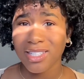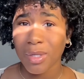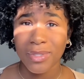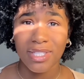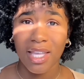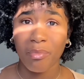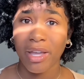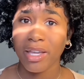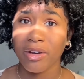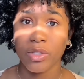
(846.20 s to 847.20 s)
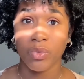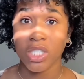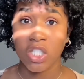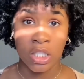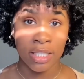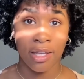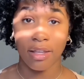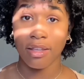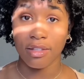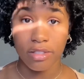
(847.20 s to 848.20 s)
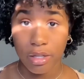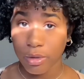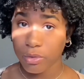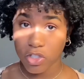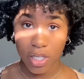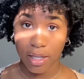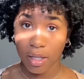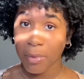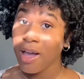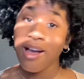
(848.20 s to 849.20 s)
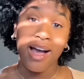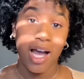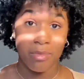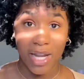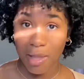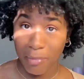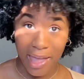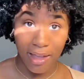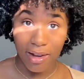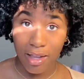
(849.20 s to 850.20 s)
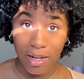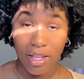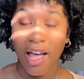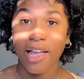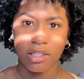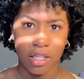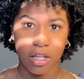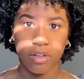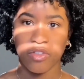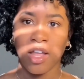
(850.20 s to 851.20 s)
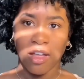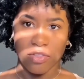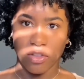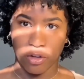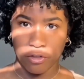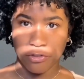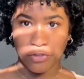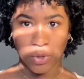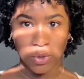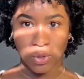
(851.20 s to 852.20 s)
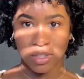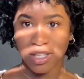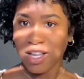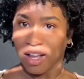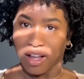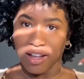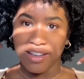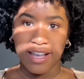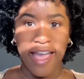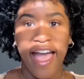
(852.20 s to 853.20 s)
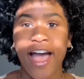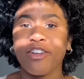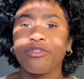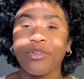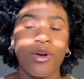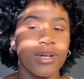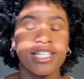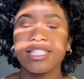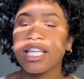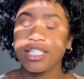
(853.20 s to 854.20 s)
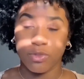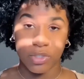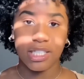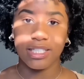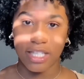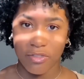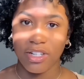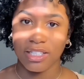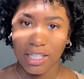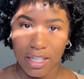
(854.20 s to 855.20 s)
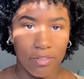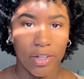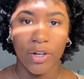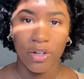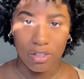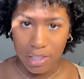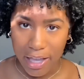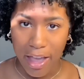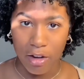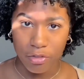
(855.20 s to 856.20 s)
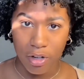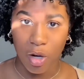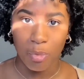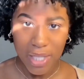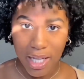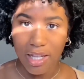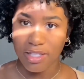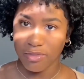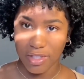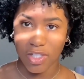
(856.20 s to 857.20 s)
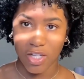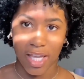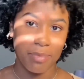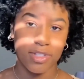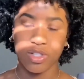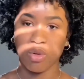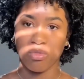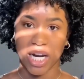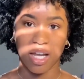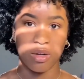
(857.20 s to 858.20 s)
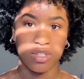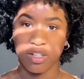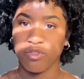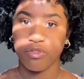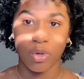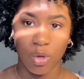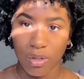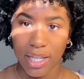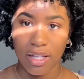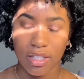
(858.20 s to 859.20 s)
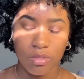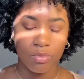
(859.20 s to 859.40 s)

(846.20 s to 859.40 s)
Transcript: I was saying, my hair is really just taking its own shape. I'm not mad at it. I love the full afro. It's really definitely giving curly afro because of the shape. It's so round and full, and